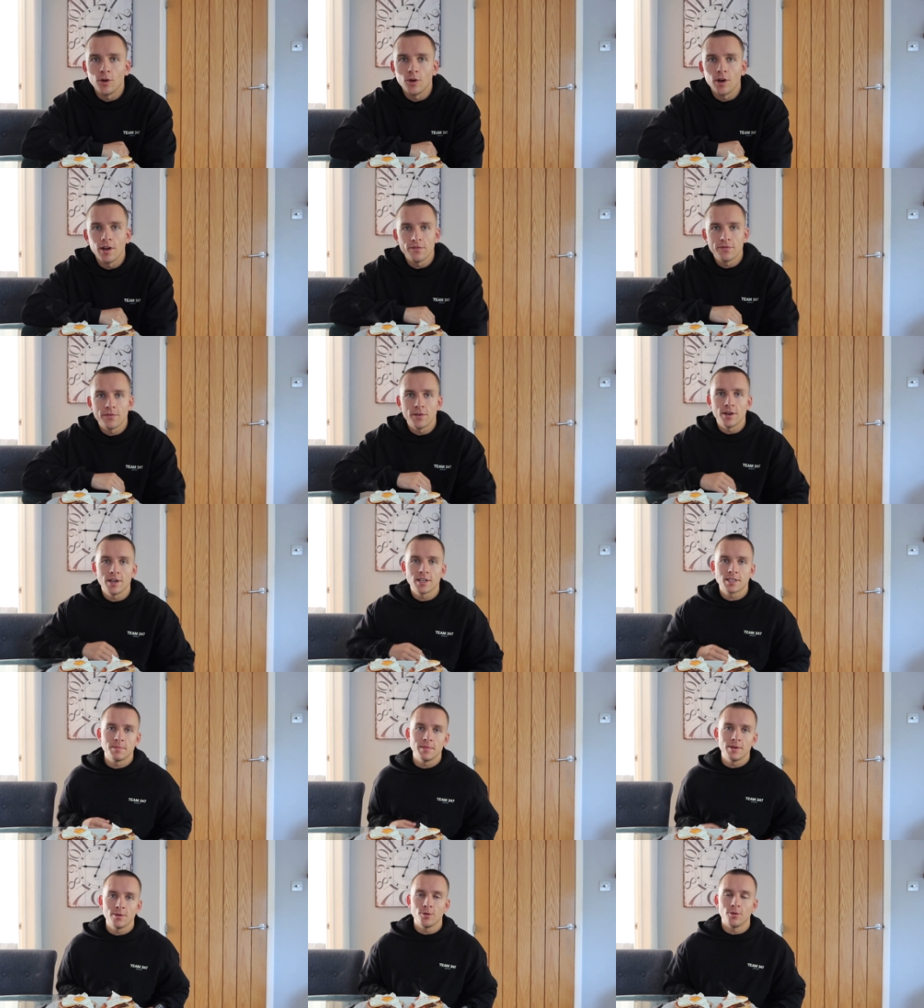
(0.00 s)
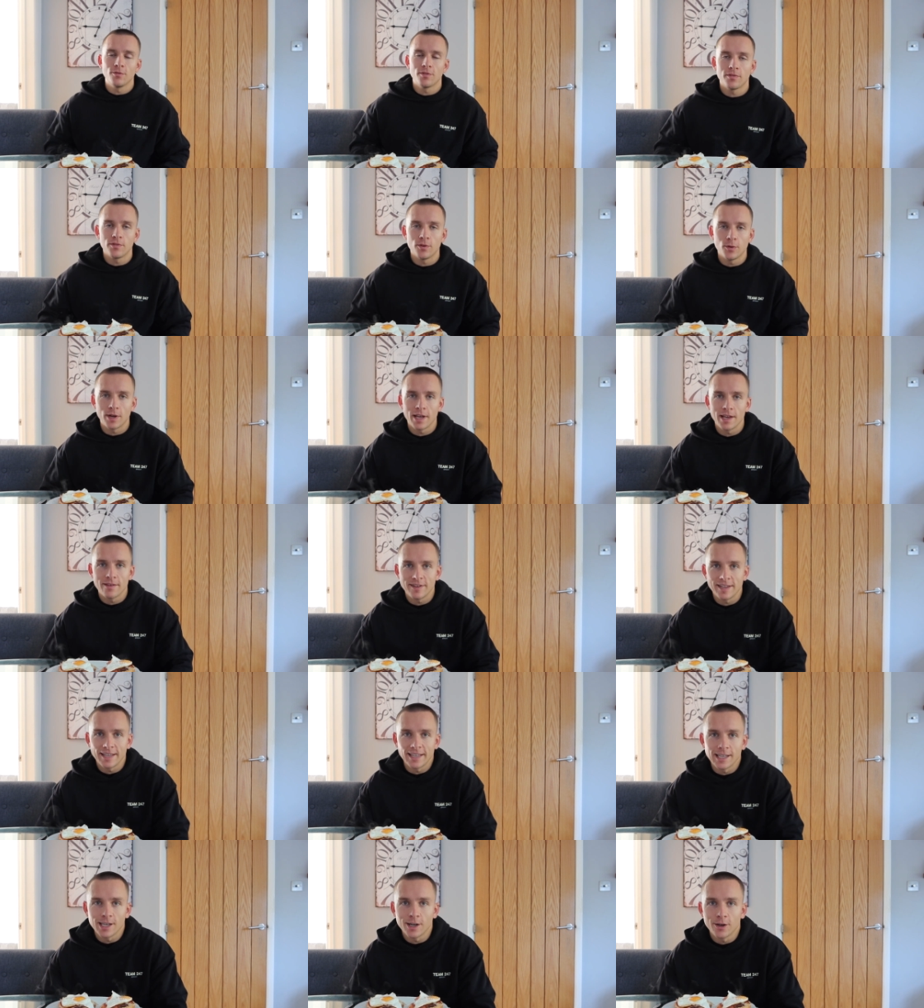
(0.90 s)
Right, first meal of the full day of
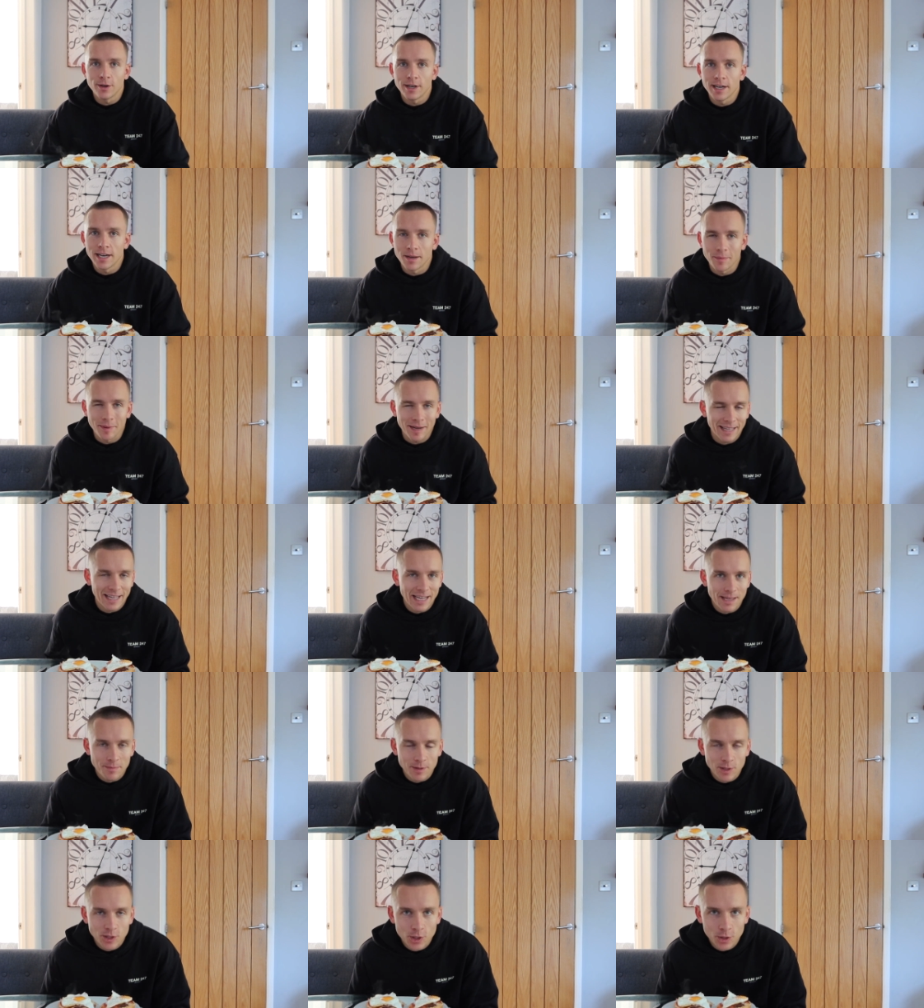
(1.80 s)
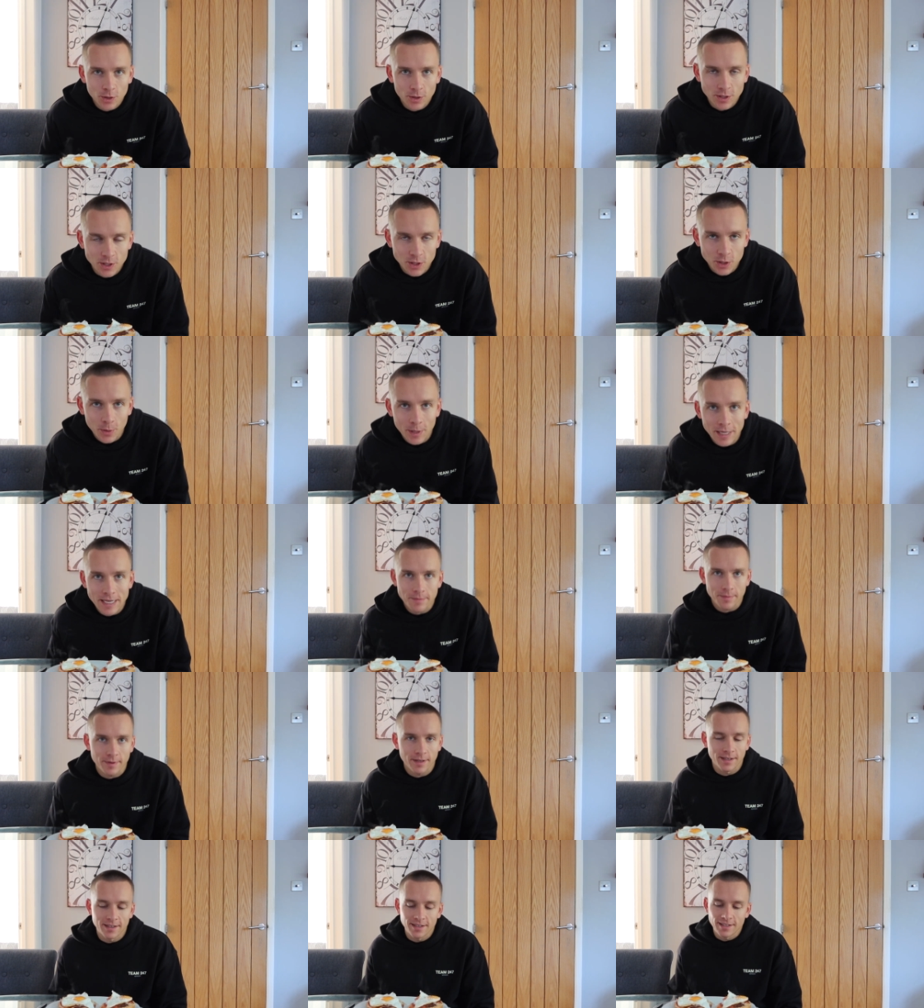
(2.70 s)
eating going in. I'm gonna keep this short and sweet
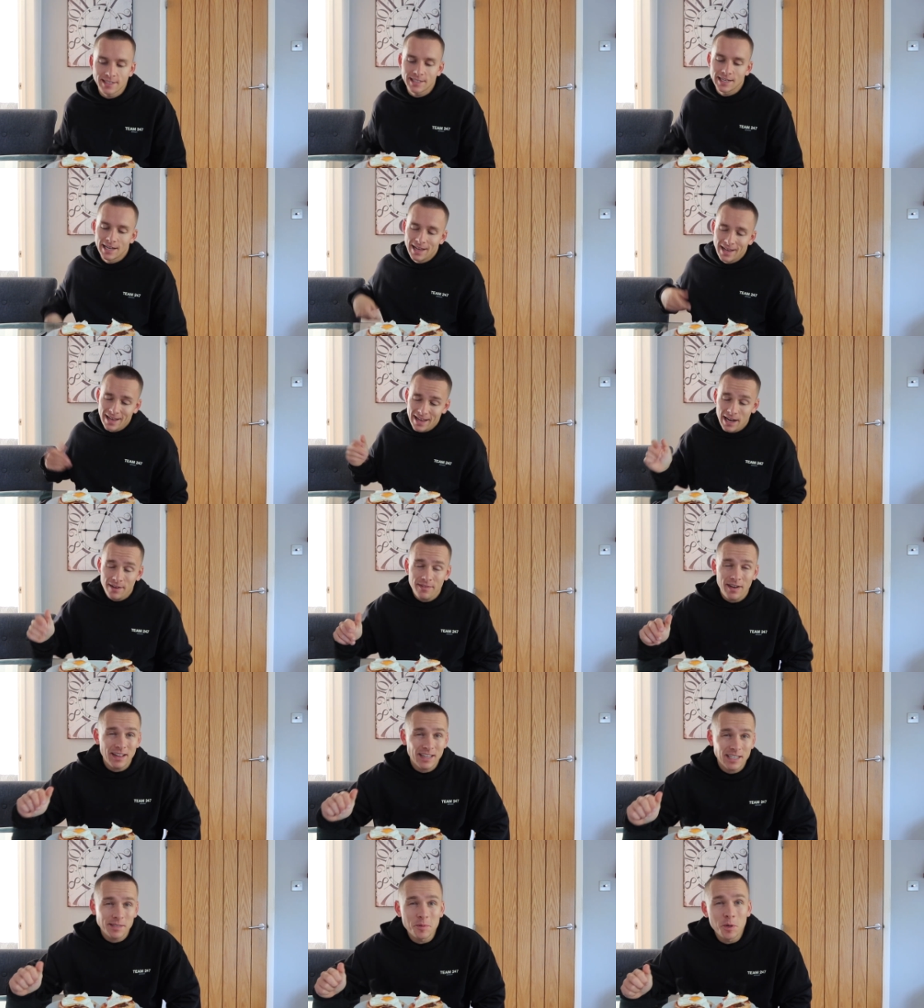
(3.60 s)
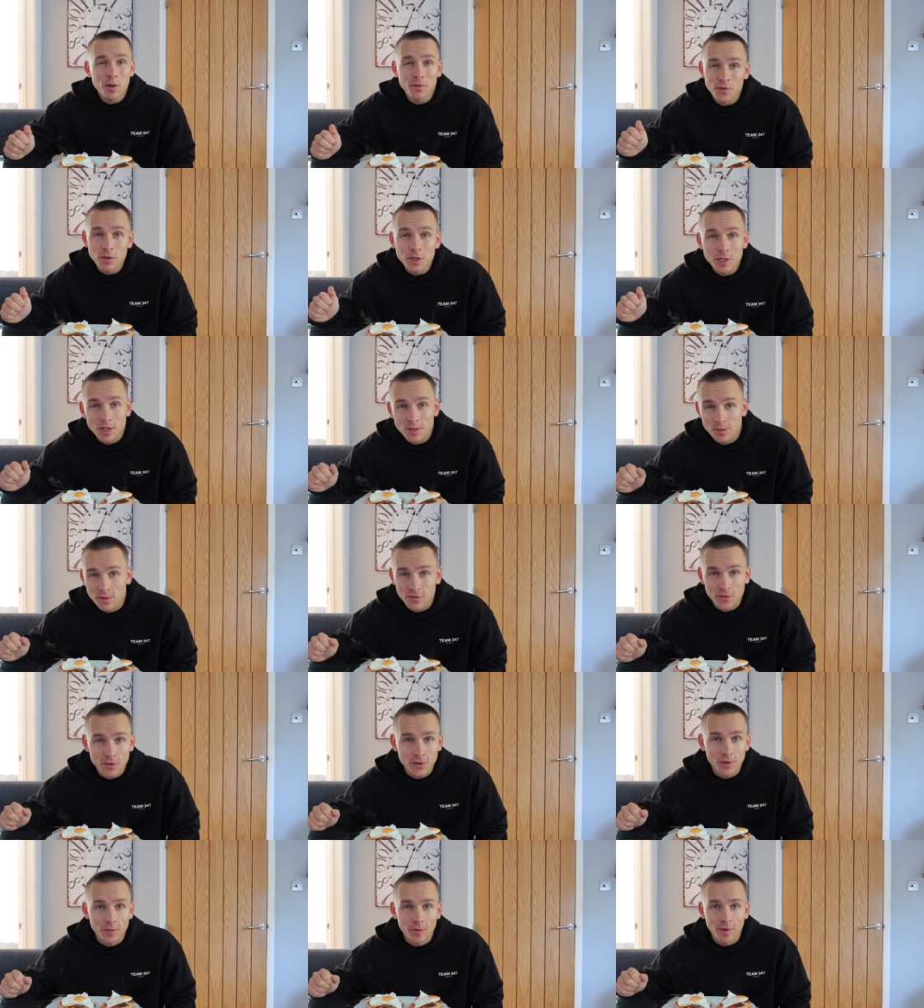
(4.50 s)
because I've had this meal a few times
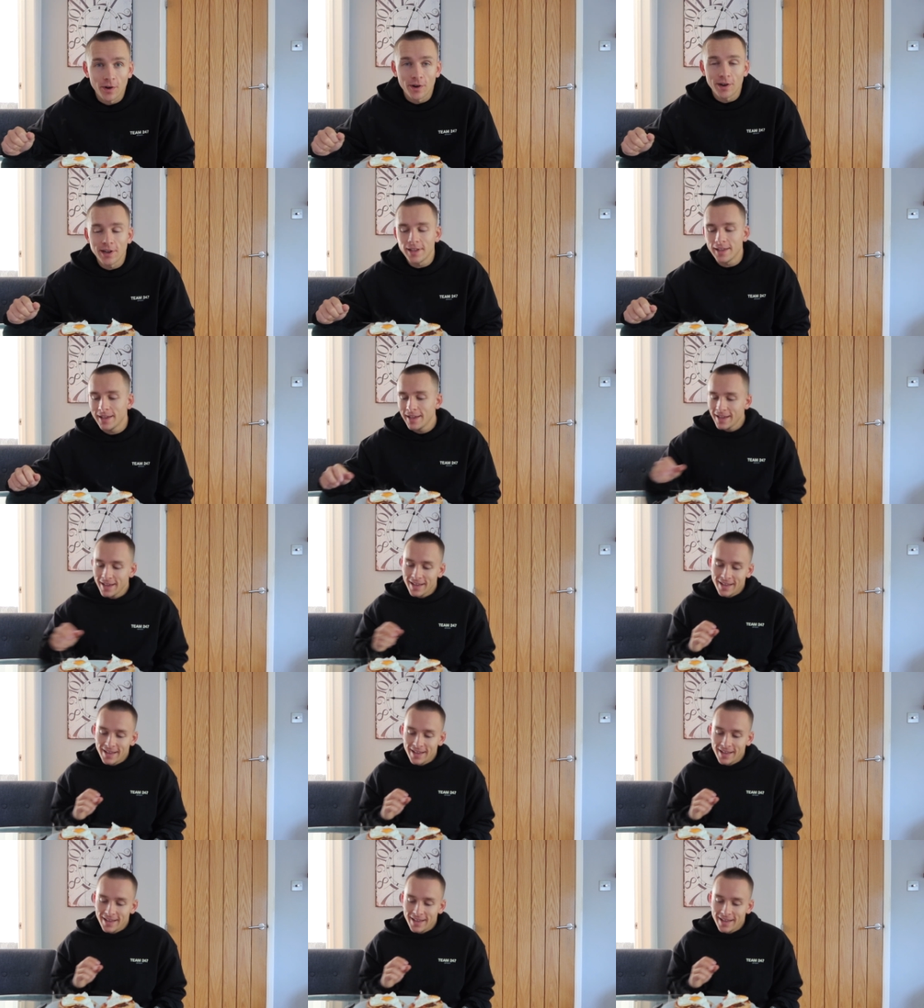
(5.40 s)
before, all right?